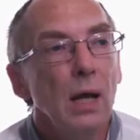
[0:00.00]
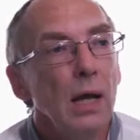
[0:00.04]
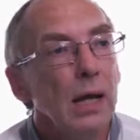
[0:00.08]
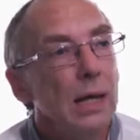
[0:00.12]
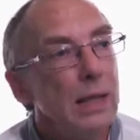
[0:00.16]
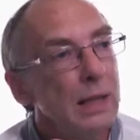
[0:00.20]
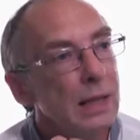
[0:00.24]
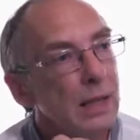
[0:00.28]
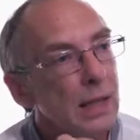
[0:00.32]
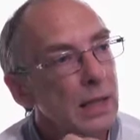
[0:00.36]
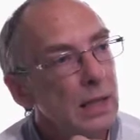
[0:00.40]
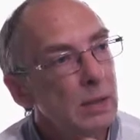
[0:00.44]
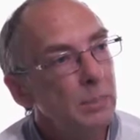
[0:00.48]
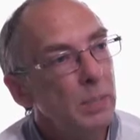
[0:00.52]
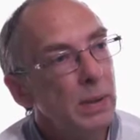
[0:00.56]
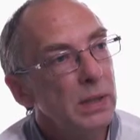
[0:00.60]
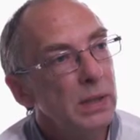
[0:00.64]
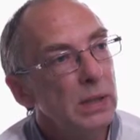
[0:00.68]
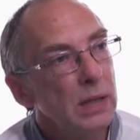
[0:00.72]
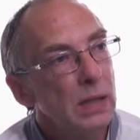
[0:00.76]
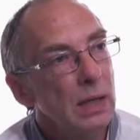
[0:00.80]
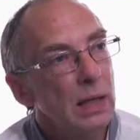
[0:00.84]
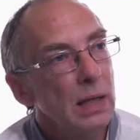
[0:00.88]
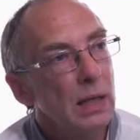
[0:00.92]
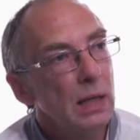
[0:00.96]
In this
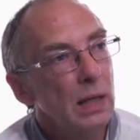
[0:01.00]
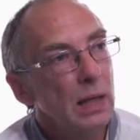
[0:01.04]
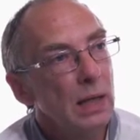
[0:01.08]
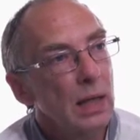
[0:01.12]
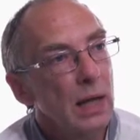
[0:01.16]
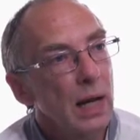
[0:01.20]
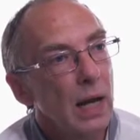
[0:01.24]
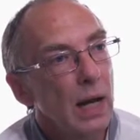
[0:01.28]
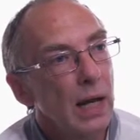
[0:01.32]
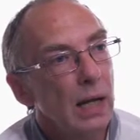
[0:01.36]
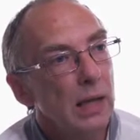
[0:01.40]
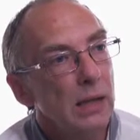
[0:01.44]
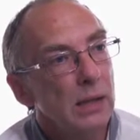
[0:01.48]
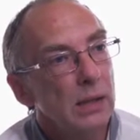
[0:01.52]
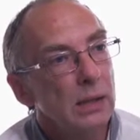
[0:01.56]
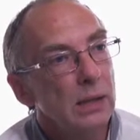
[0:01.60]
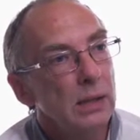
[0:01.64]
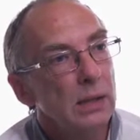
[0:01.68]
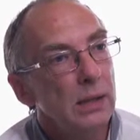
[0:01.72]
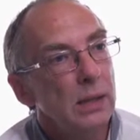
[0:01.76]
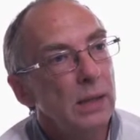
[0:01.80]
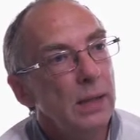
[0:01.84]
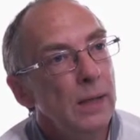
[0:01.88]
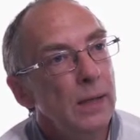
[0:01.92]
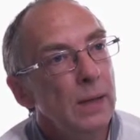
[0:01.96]
particular
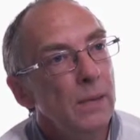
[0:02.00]
case,